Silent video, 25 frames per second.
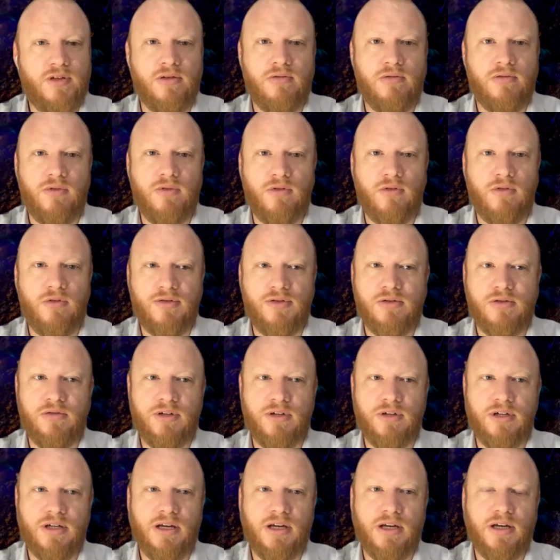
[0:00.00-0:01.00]
So we're
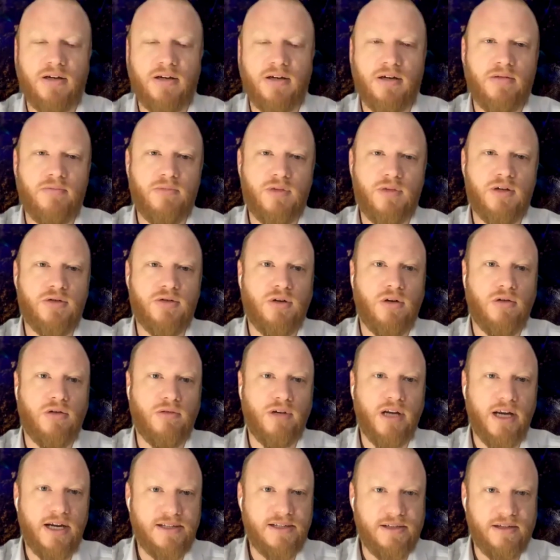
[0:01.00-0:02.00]
also looking at
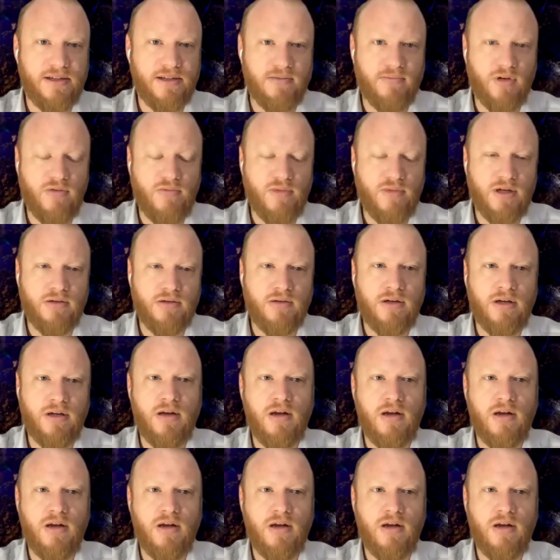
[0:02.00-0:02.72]
controlled gates at the moment